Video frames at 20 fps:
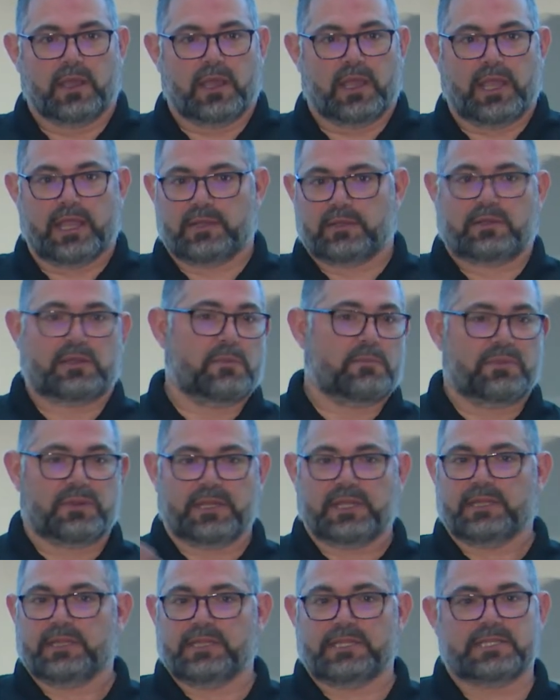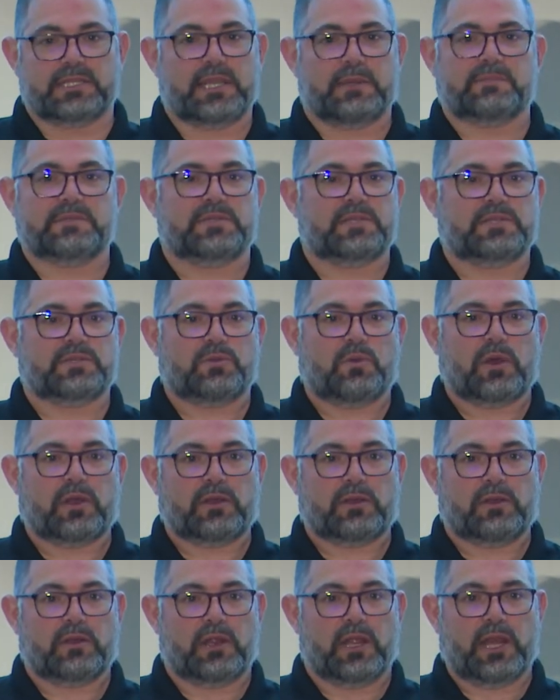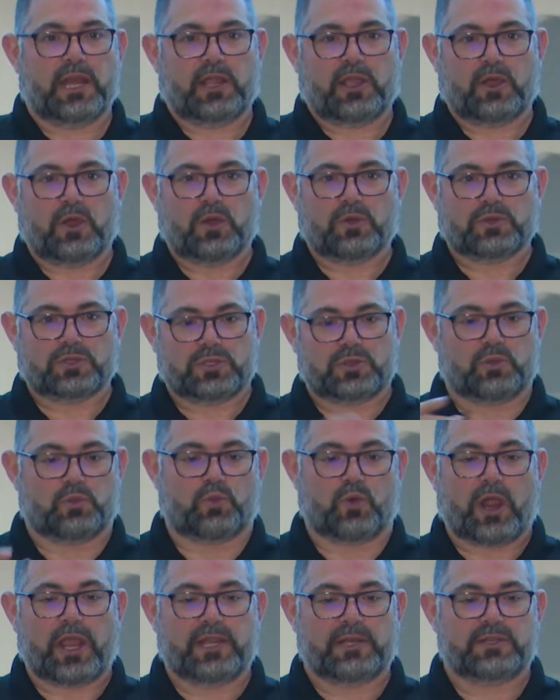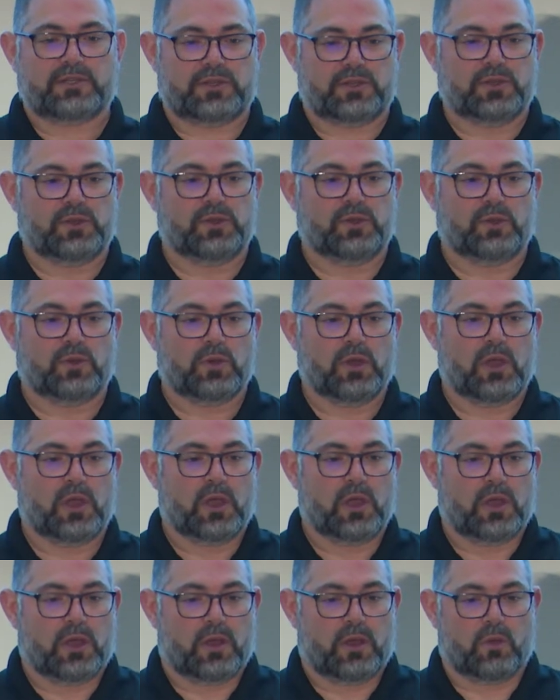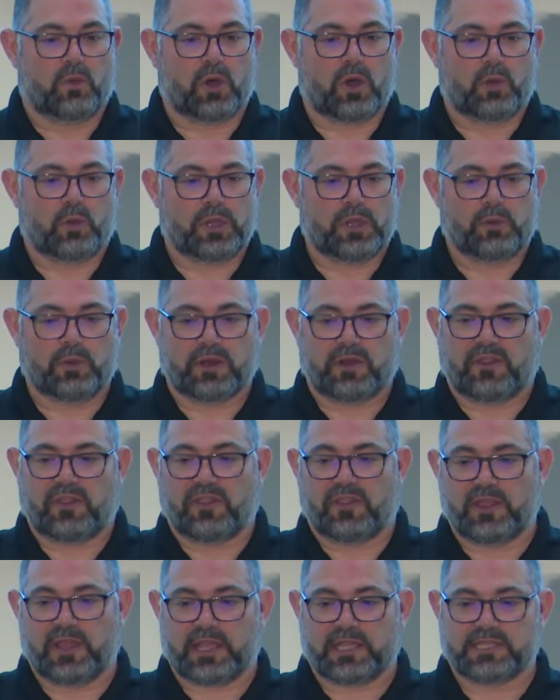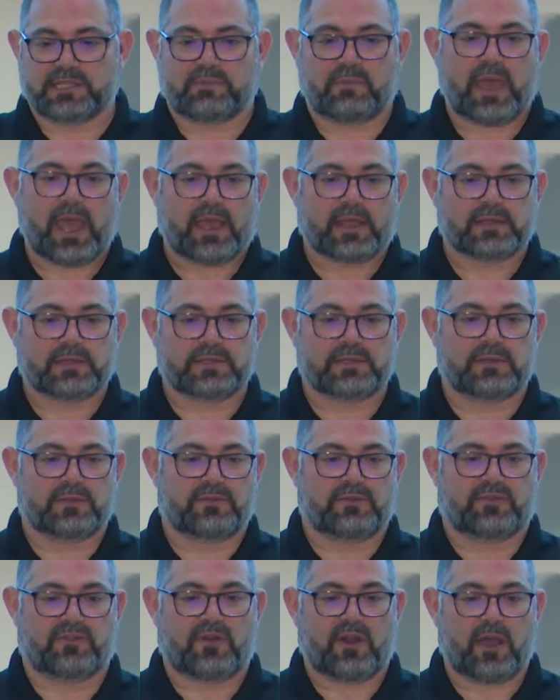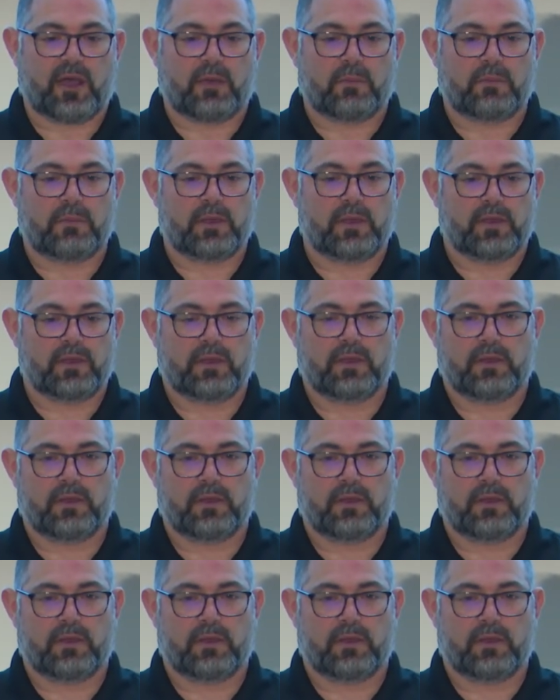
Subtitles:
it completely skips this one. And it goes right to what we would expect from